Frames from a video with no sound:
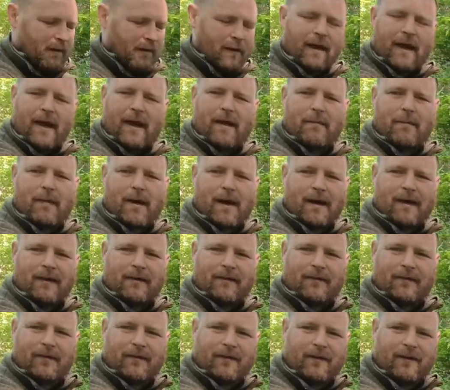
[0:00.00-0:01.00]
The air mat
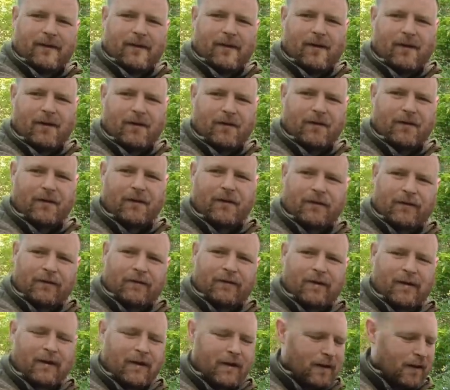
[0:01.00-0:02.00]
is, you know,
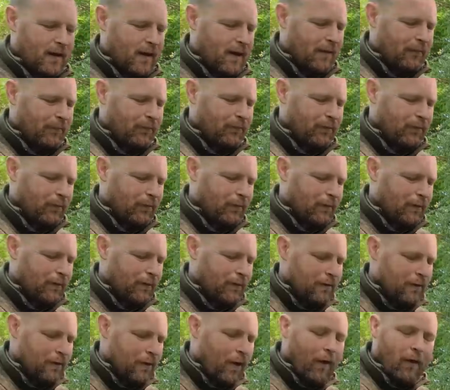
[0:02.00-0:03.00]
absolutely
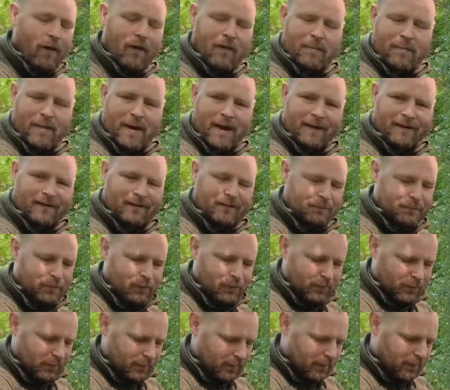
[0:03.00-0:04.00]
not the best,
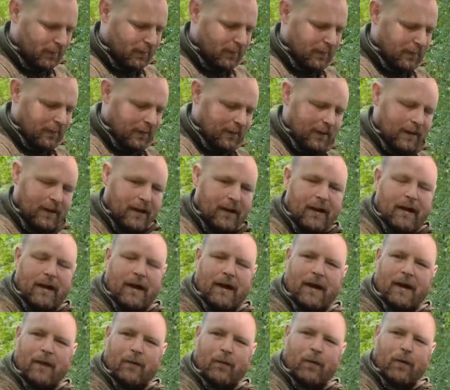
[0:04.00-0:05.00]
but
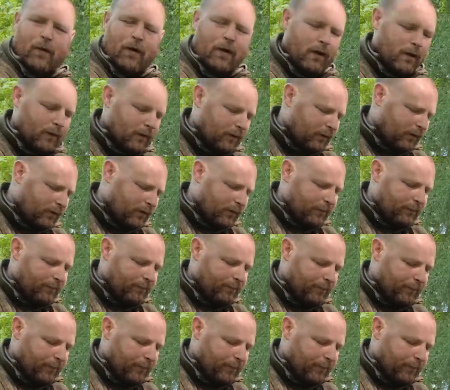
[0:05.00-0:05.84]
it works.